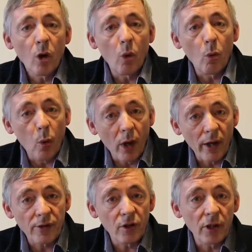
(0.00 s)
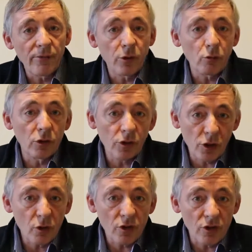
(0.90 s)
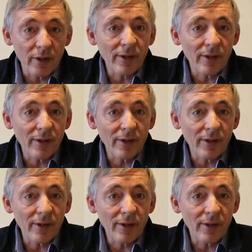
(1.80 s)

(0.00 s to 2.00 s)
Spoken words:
or wiser if you reduced it.